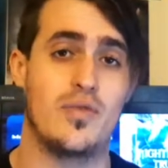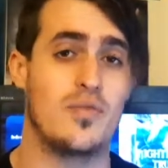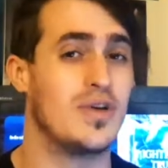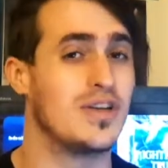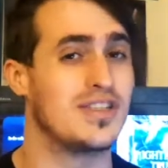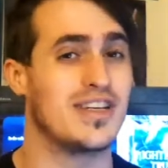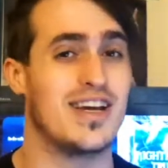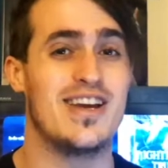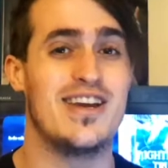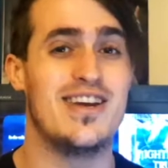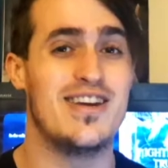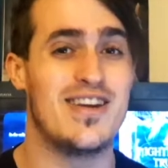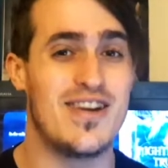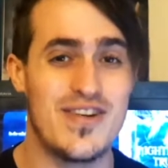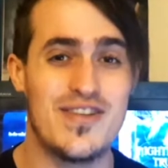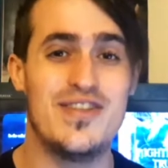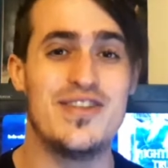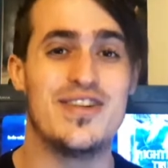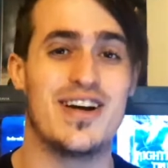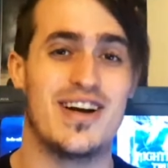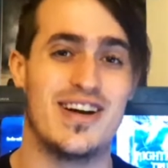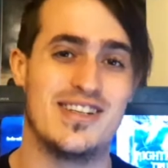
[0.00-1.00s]
which I know
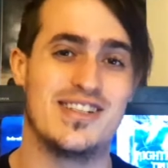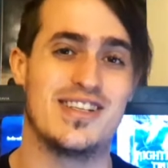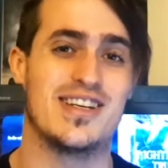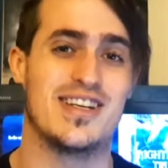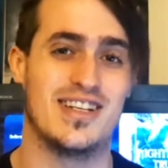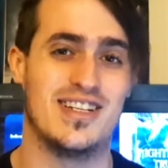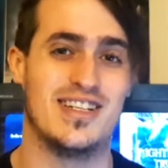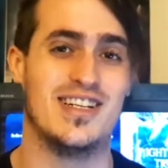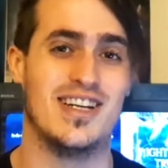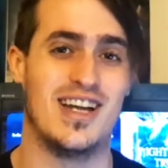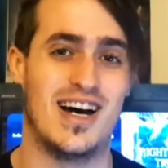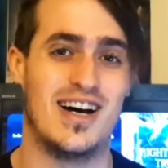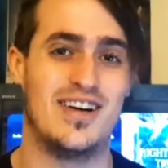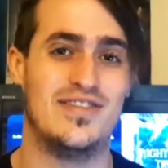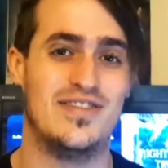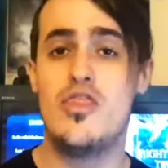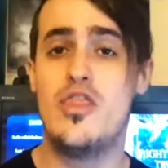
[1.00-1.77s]
you guys are gonna love.